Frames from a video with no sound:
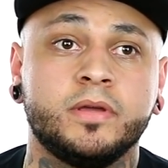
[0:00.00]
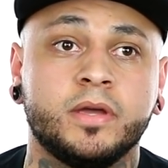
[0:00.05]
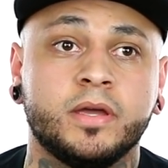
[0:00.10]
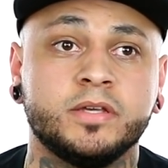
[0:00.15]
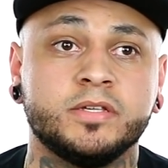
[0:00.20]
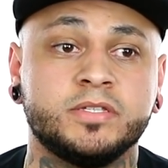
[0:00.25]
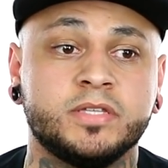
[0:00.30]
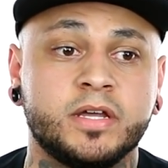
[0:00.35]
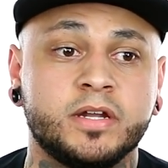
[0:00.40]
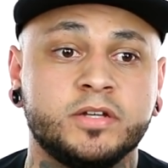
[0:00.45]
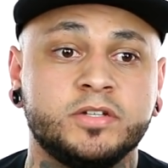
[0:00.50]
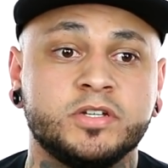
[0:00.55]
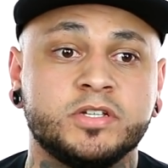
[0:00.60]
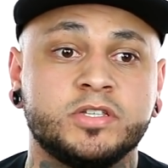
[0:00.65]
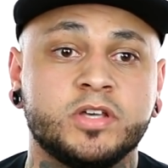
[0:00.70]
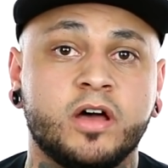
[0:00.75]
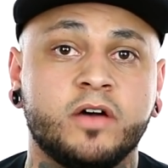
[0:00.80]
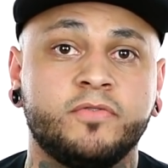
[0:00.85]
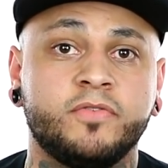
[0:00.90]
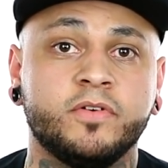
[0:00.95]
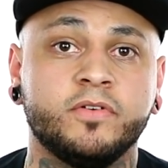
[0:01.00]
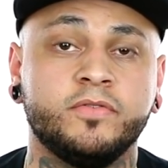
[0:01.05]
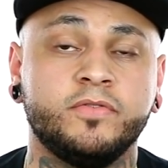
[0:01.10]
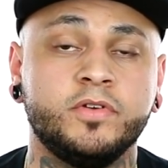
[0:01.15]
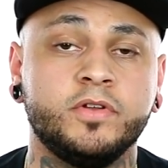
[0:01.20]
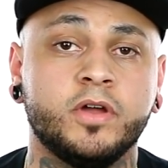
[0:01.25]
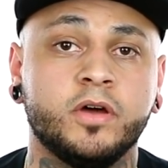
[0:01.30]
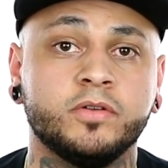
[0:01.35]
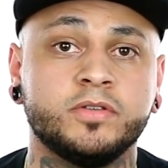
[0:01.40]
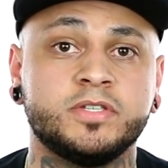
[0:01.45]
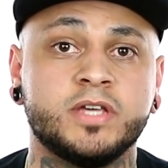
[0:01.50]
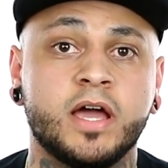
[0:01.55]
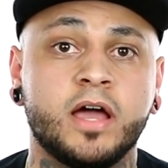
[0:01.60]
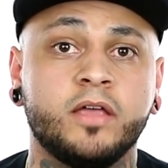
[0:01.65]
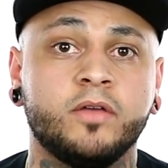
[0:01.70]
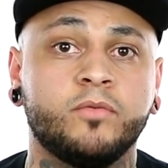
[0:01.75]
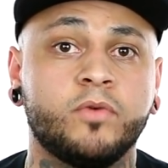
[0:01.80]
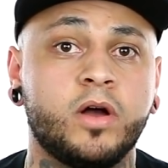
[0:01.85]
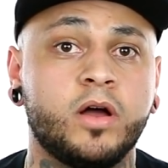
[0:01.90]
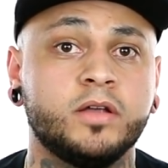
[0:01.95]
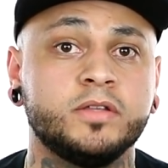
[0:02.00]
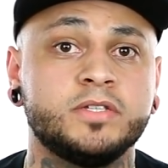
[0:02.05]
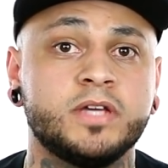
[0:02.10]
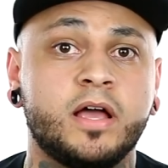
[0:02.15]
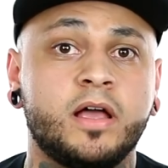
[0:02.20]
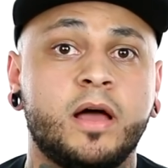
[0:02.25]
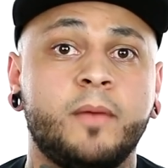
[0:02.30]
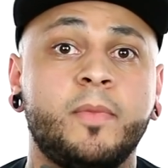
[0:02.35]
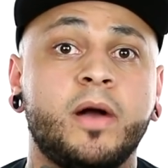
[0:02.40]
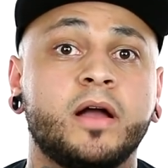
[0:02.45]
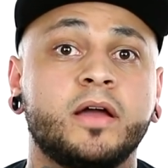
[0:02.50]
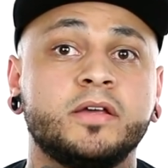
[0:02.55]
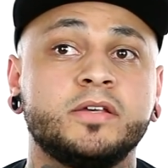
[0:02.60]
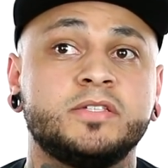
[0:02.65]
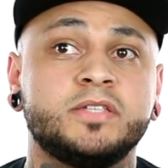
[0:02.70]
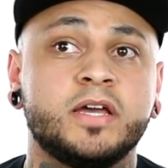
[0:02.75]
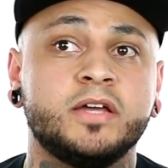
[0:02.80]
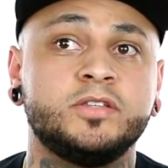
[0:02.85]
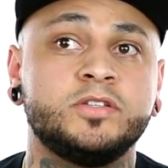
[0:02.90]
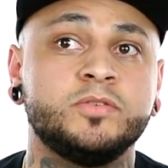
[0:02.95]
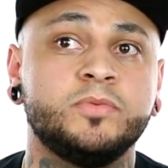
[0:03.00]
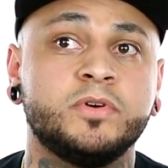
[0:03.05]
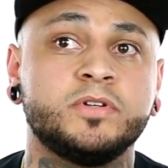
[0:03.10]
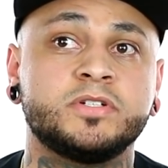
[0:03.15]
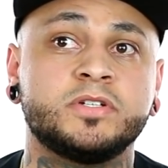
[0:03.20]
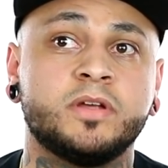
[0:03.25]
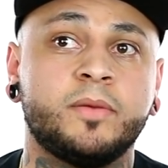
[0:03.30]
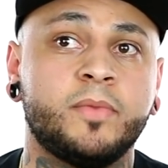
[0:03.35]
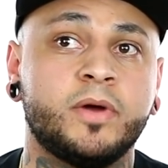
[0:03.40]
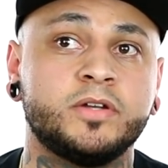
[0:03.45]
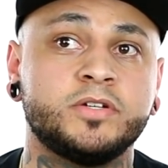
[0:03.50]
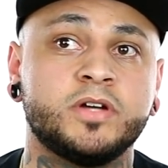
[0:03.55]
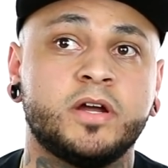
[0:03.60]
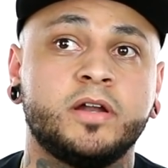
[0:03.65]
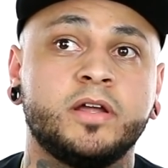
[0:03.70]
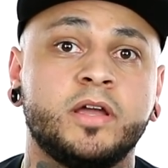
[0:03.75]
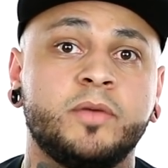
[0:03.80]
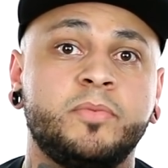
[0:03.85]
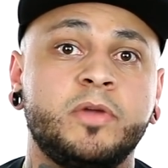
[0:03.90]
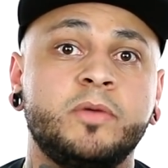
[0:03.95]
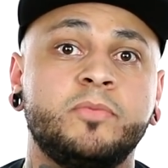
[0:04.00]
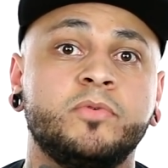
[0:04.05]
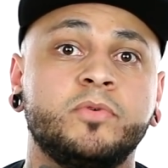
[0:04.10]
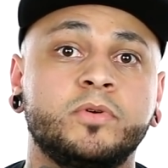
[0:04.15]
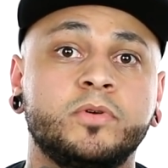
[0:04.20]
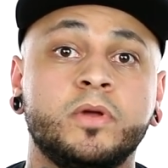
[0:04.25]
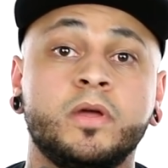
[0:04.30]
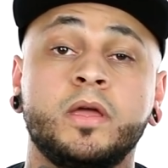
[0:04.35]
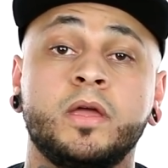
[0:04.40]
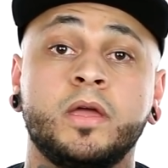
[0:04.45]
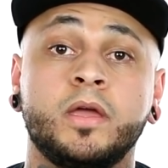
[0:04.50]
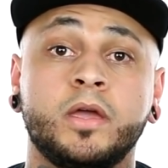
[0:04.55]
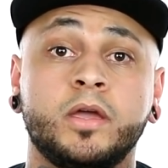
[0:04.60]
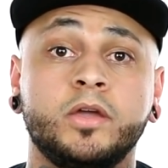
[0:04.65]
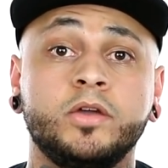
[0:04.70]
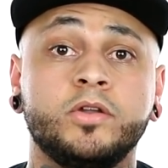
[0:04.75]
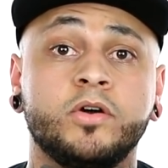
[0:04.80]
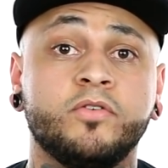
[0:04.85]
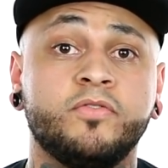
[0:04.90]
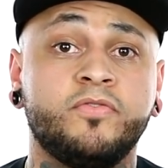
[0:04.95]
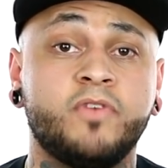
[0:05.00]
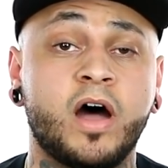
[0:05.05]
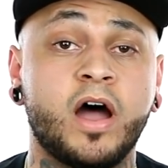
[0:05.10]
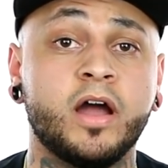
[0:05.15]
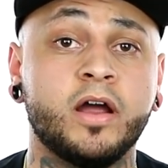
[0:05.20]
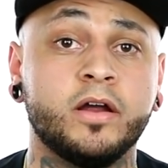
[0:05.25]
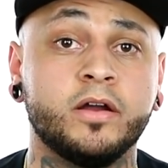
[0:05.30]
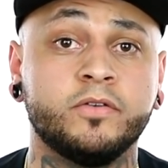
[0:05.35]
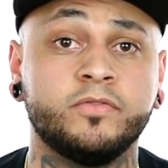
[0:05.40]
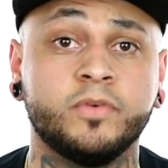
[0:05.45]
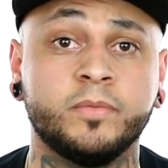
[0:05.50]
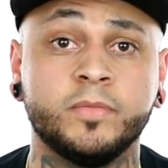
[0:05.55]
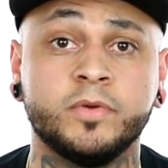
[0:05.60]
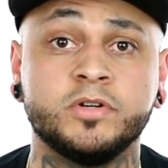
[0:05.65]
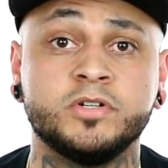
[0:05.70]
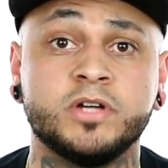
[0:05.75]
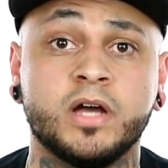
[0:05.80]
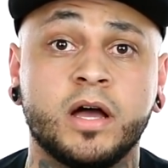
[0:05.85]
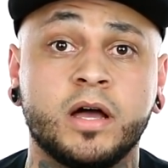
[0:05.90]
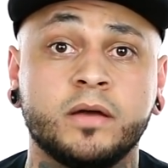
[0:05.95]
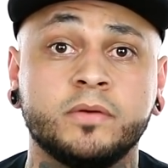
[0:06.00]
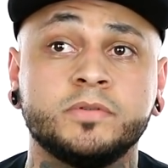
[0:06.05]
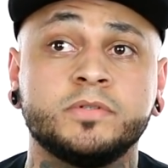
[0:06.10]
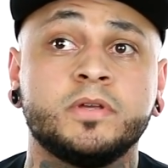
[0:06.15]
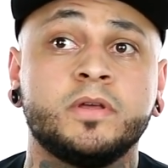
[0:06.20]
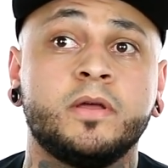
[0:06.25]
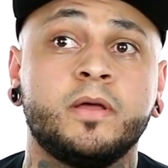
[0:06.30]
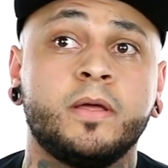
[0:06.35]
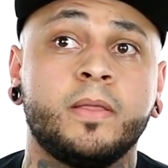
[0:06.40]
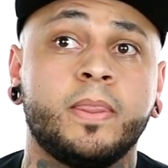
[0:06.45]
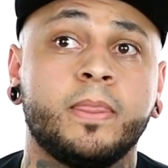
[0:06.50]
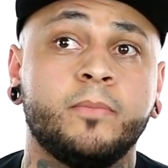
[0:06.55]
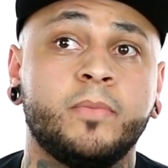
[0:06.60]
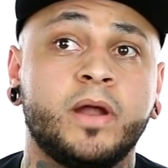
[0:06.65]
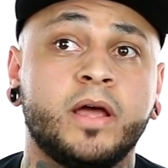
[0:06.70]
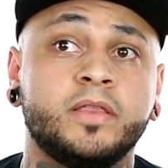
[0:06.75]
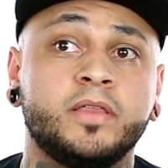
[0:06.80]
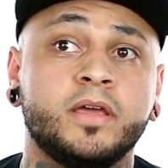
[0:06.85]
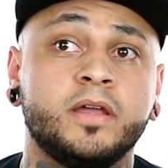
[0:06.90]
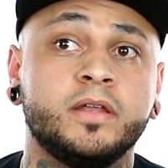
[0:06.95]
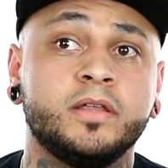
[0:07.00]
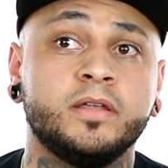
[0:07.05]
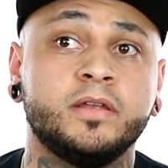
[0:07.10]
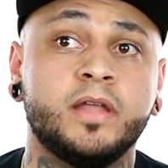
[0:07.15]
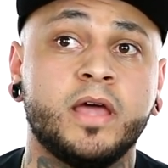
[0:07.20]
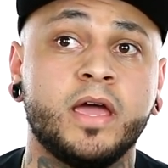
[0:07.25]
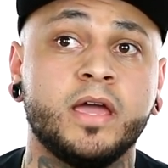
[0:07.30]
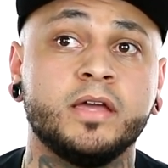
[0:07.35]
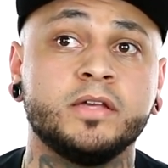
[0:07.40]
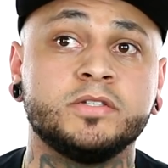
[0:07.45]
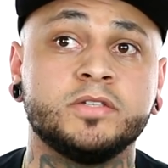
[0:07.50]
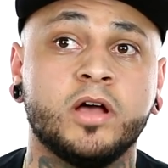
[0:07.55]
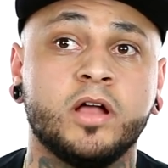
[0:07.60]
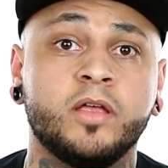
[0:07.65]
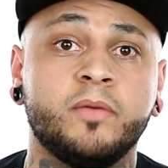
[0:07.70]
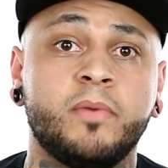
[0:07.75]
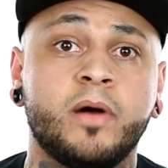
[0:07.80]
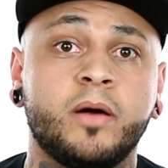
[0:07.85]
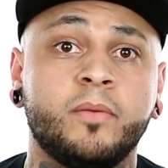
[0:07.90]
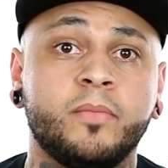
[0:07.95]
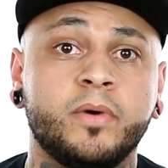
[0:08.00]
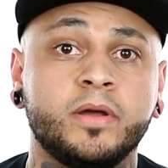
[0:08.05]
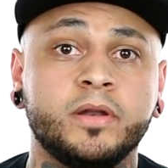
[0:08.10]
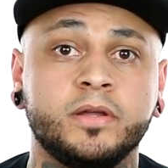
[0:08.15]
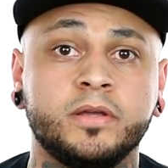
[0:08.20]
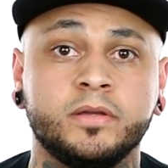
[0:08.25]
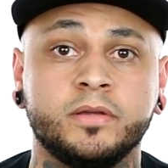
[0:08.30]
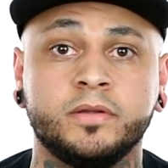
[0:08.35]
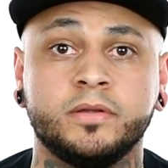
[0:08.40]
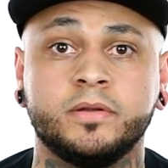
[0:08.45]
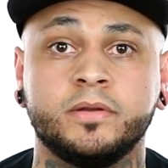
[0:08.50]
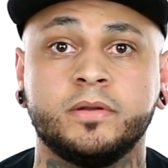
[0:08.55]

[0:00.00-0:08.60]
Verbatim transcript: Maybe. Instead of just off of, you know, talent, raw talent. I'm not going to say too much because I'm not trying to get people, you know, fired from their jobs. But at the end of the day, it's all about money.